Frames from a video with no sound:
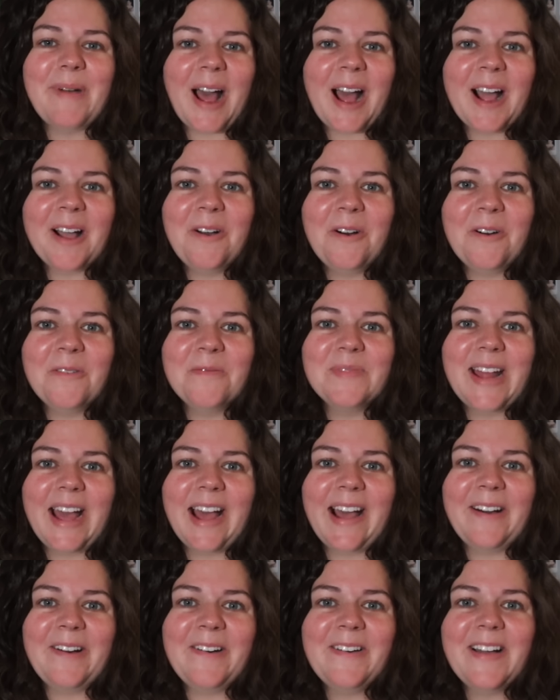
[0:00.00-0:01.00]
back home
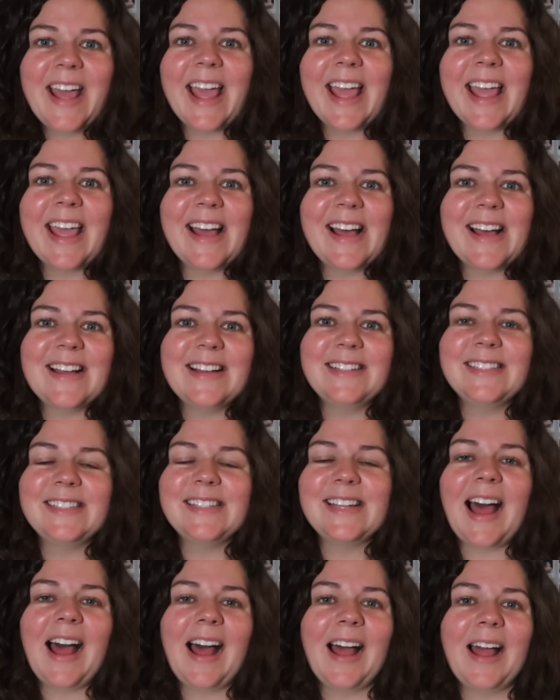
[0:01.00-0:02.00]
now, and
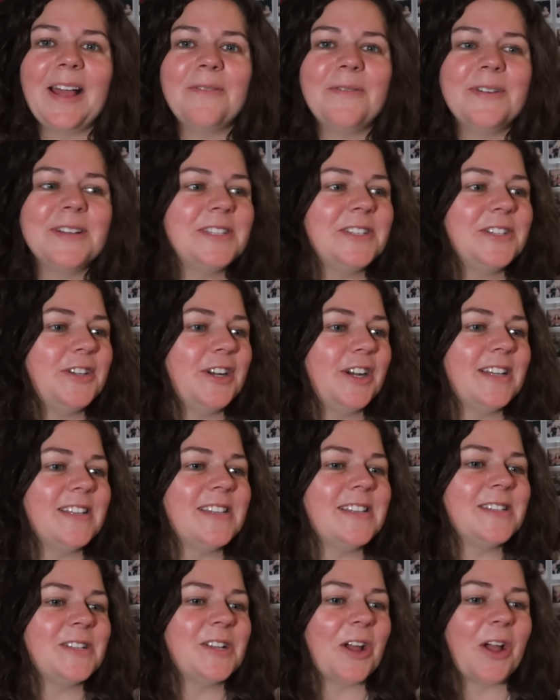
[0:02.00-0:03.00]
I was
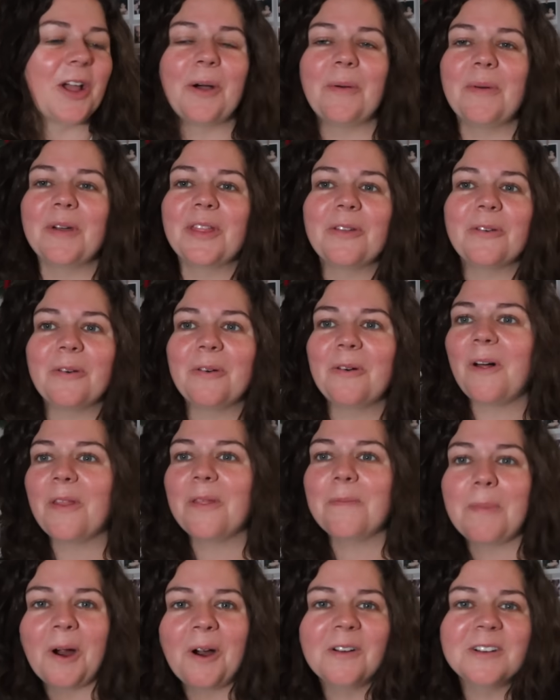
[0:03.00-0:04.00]
just going through all
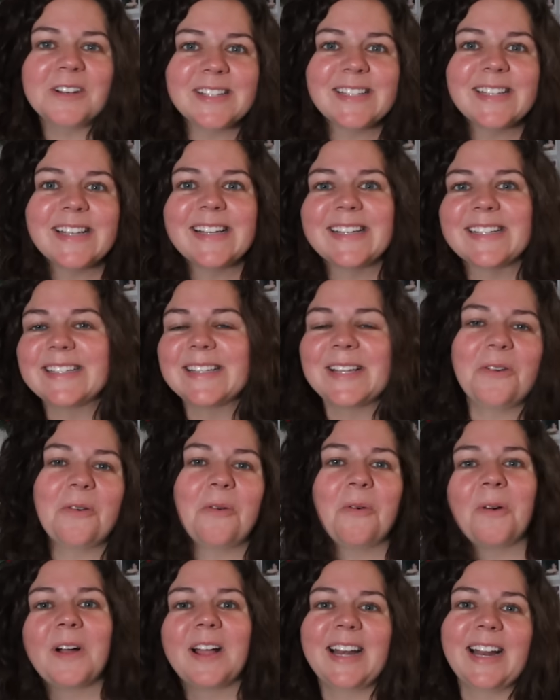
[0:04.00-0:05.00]
the purchases, you know,
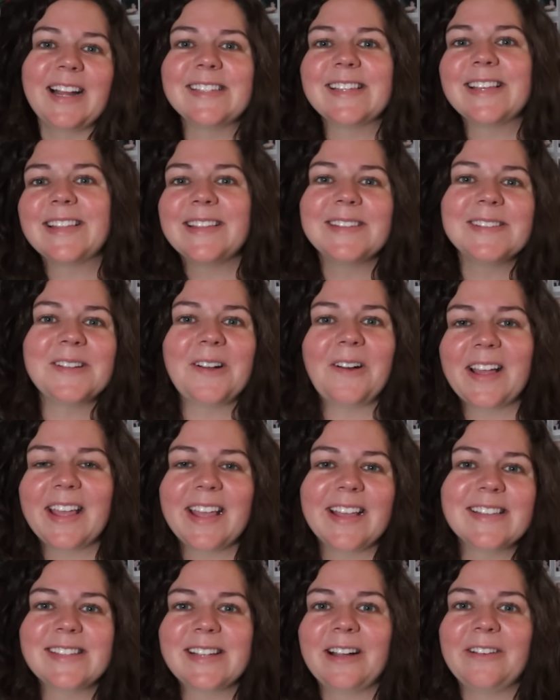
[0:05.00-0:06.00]
organizing the
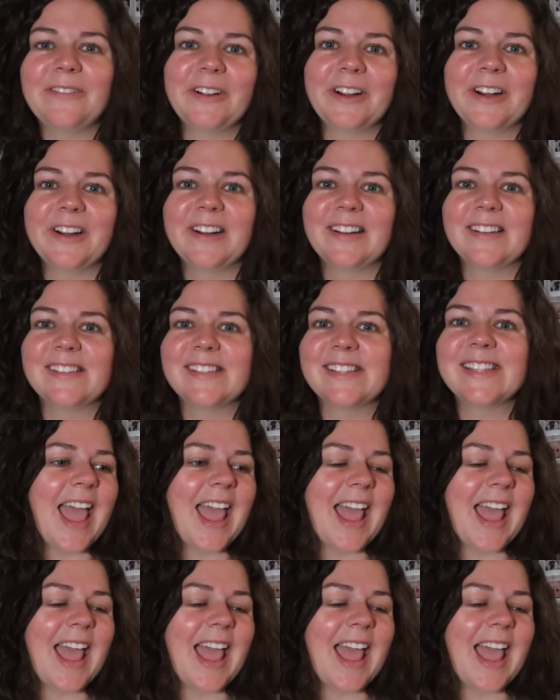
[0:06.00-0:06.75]
stocking stuffers,